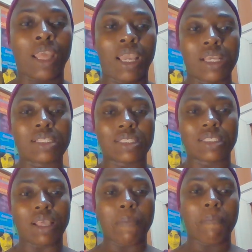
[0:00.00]

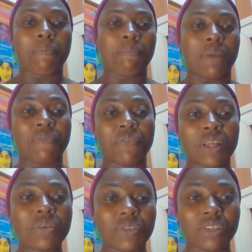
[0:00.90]
is my
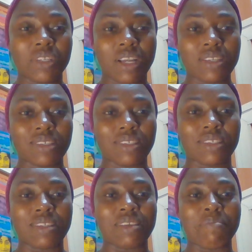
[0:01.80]
fellow
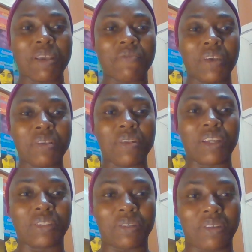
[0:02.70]
teachers, my fellow
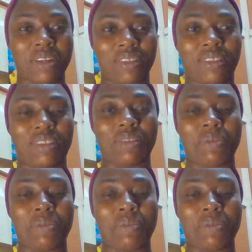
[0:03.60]
lecturers.